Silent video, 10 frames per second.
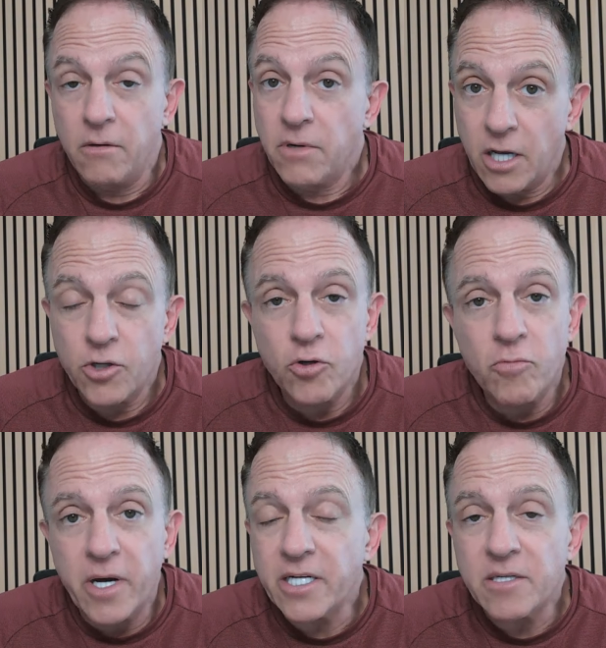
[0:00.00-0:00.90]
Now, you
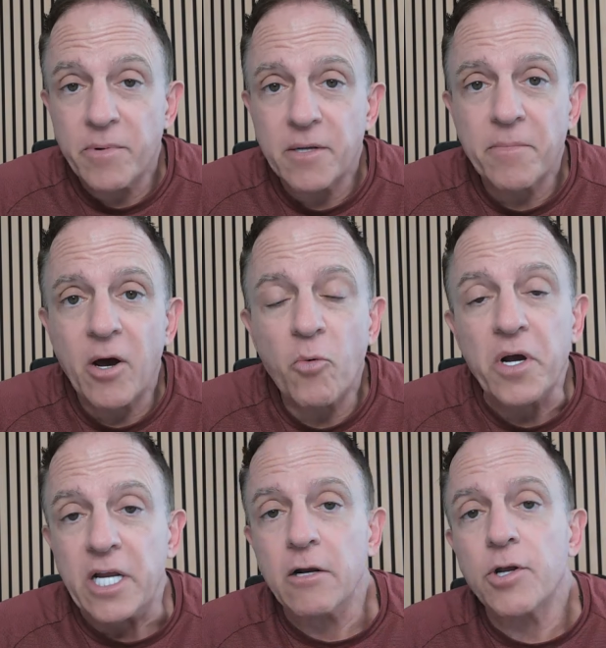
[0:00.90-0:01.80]
might, depending upon
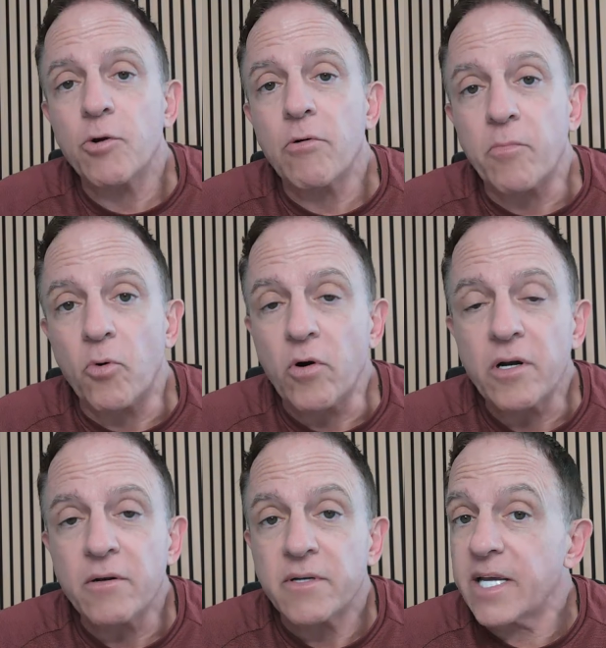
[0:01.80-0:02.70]
what year you were
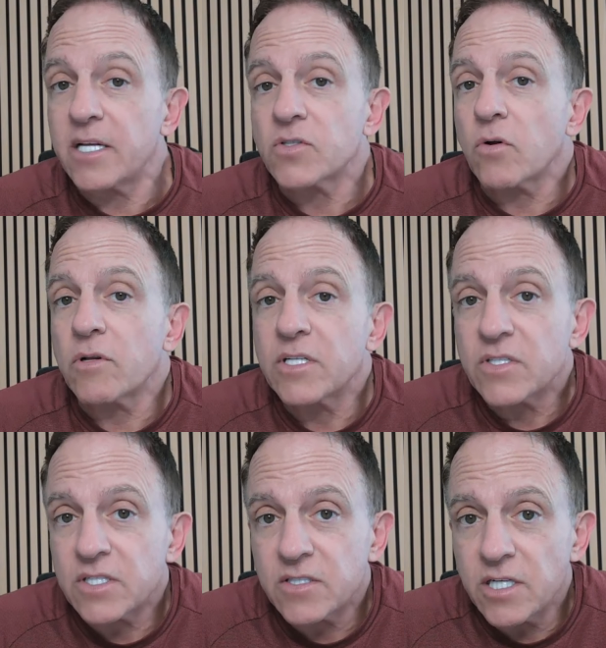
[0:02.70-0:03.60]
born, take it as early as
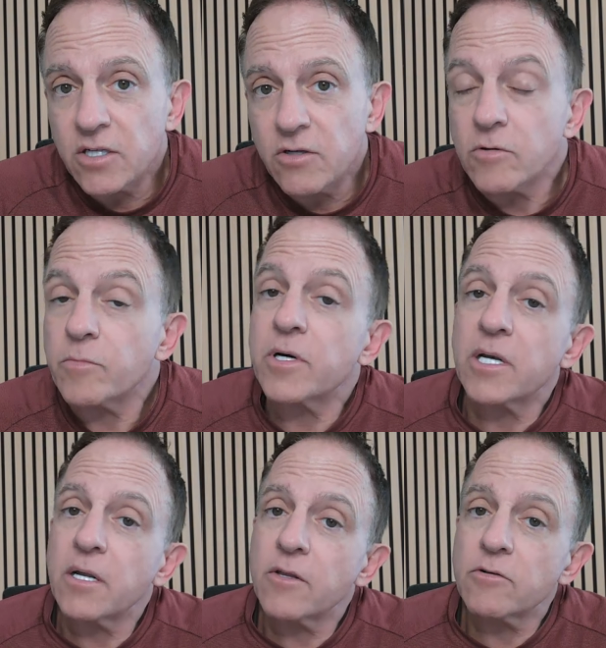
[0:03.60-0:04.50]
62,
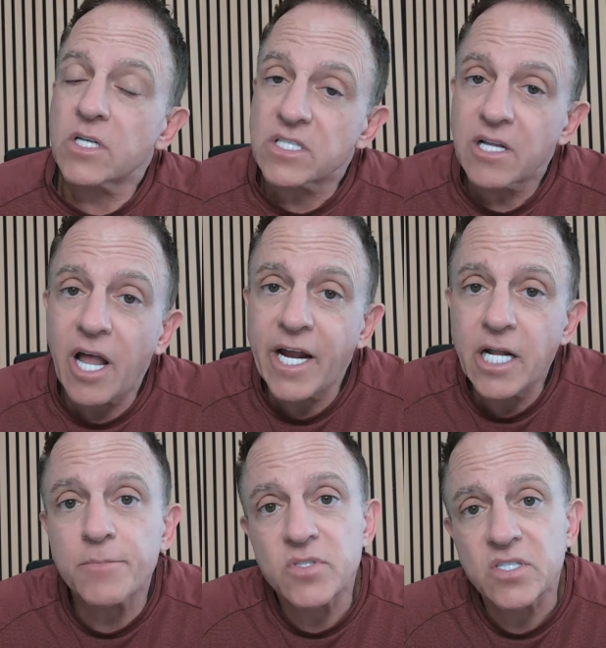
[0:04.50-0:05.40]
but there's a slide
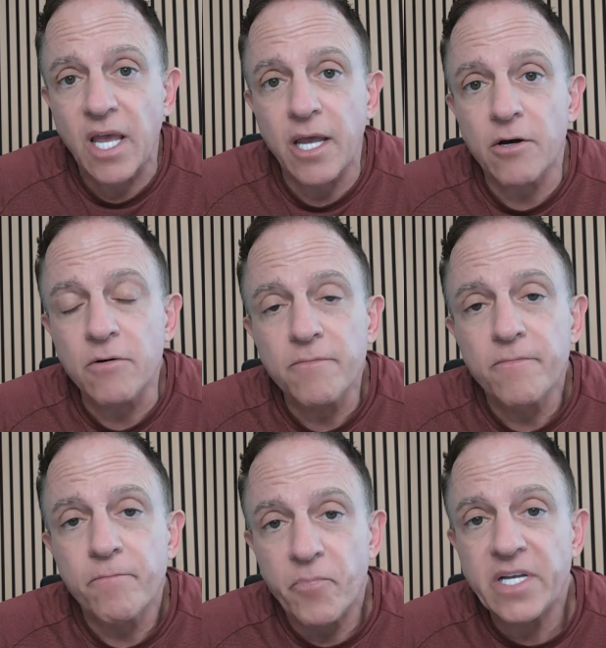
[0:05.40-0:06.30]
up scale
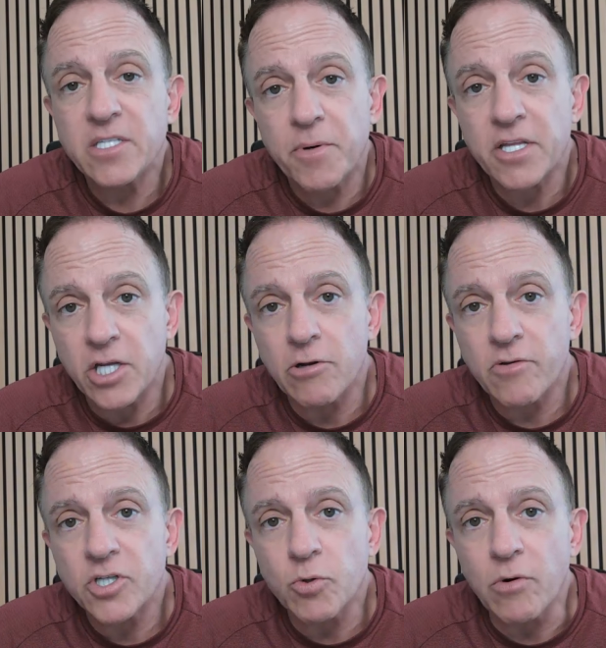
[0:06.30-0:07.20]
based upon the year
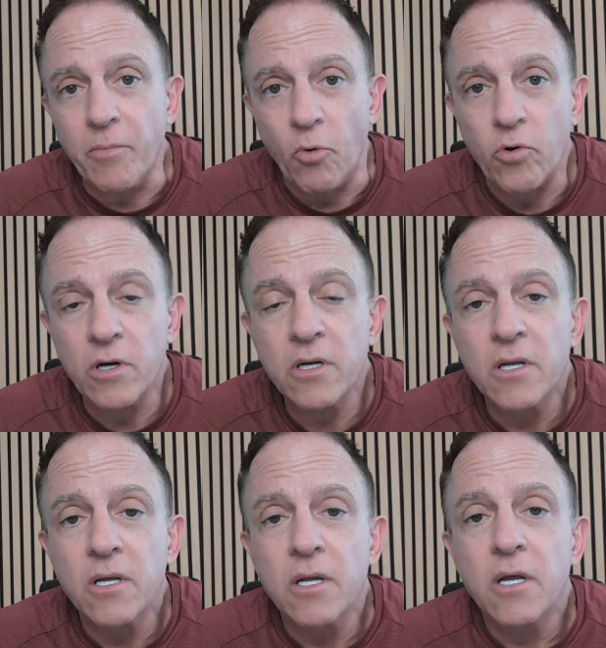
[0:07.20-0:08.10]
that you were born
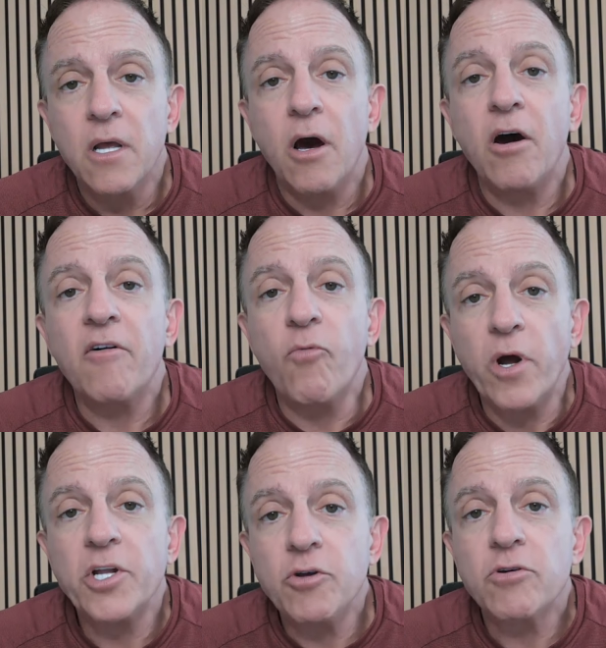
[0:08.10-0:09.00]
of
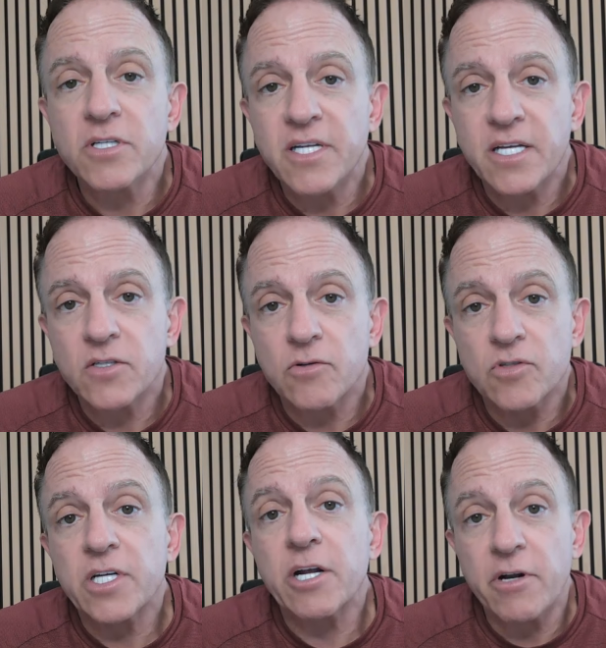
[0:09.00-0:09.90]
when you could take Social
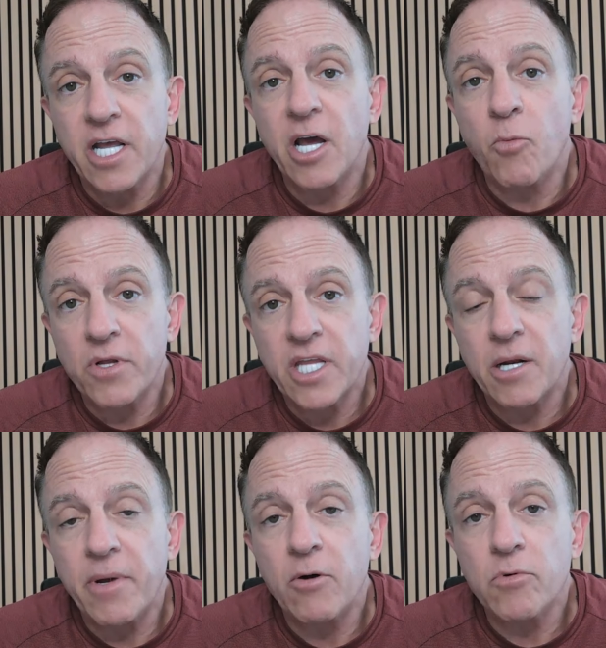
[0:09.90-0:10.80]
Security and what that
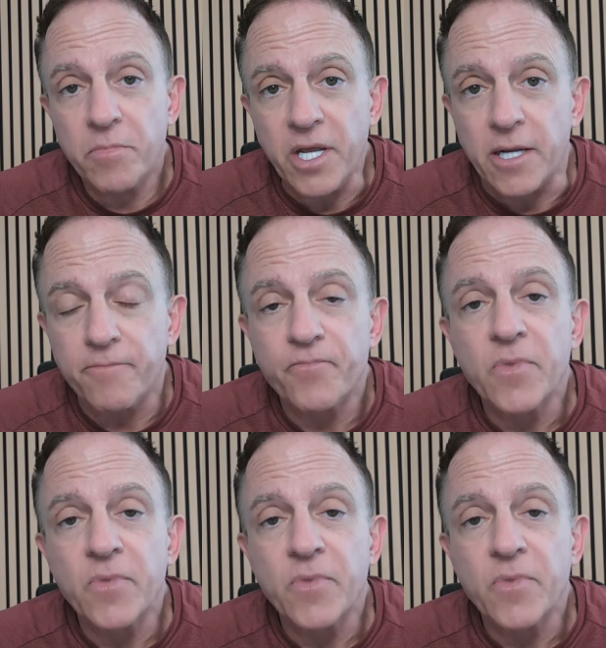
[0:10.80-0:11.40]
amount would be.